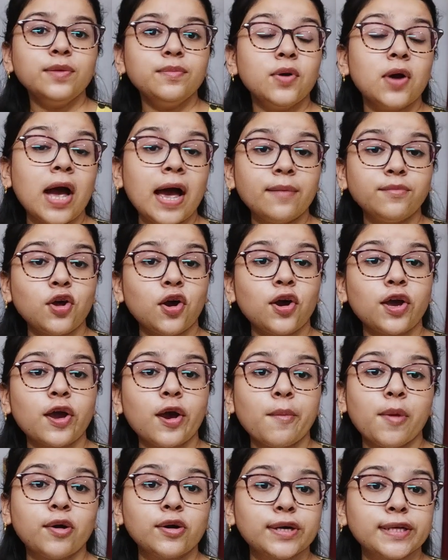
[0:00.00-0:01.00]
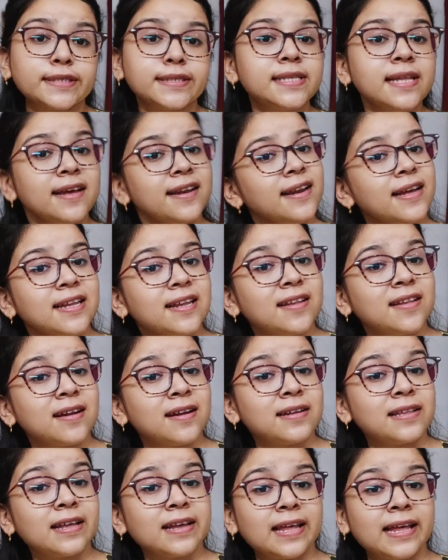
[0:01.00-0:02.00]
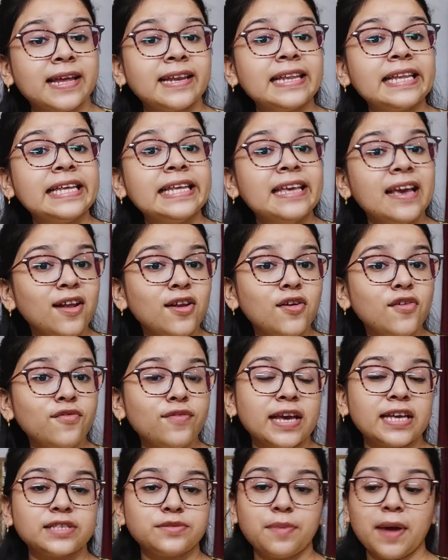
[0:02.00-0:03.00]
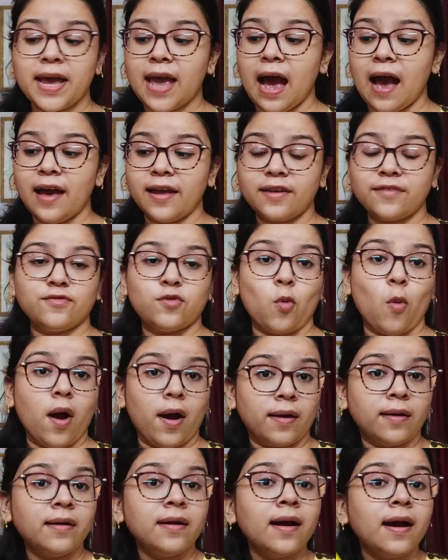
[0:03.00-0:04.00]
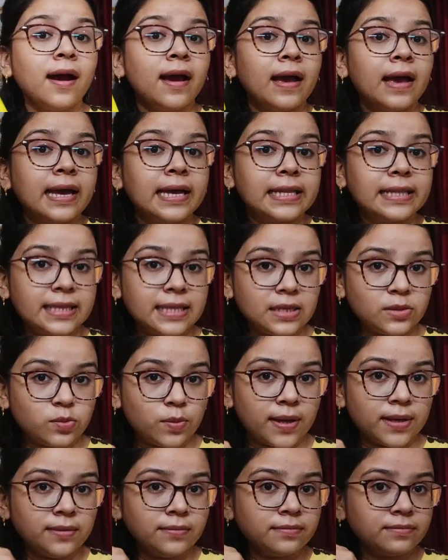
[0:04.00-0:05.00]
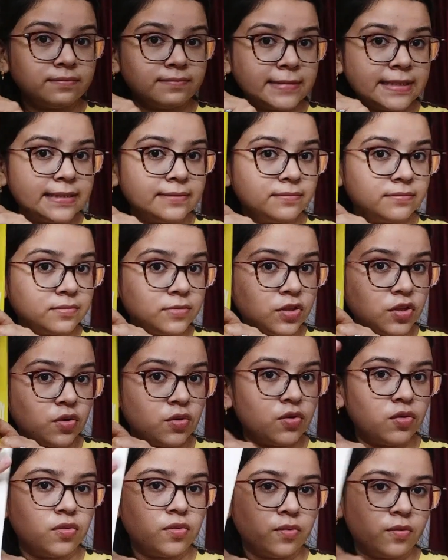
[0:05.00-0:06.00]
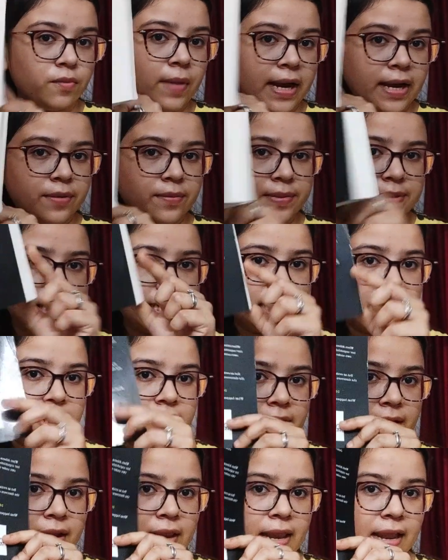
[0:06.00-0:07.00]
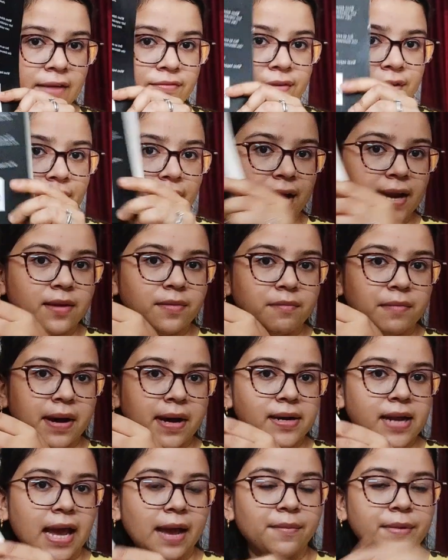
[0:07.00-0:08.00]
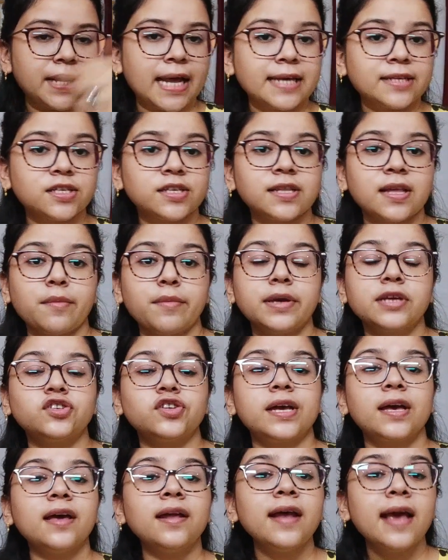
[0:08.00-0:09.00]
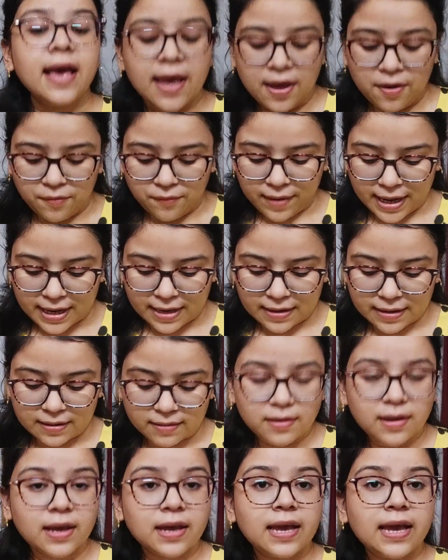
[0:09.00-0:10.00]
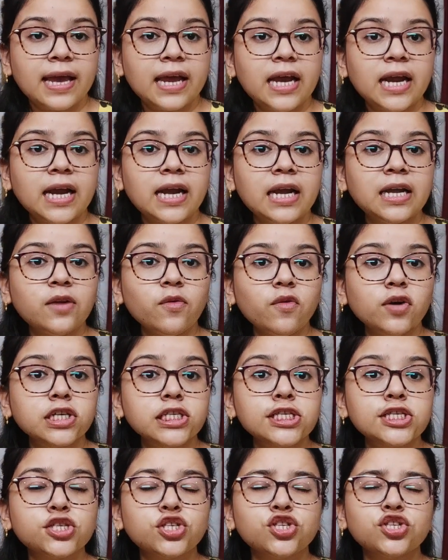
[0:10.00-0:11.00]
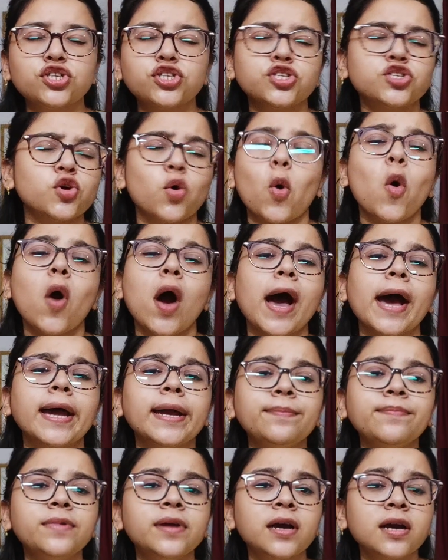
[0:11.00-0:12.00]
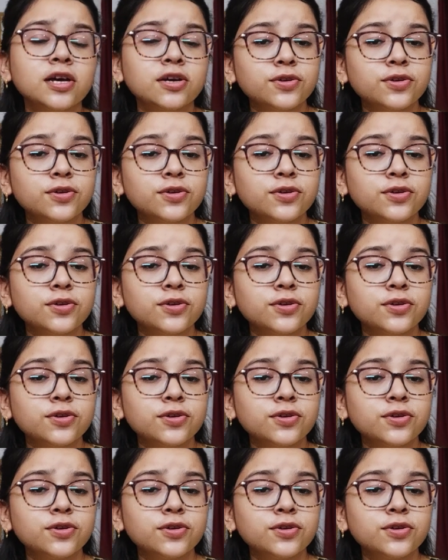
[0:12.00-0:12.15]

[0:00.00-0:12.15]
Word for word: the book I'm talking about is none other than Yellow Face by R.F. Kuang. This one, you might be seeing it left, right, but I'm attaching the image here. Well, it was so hyped,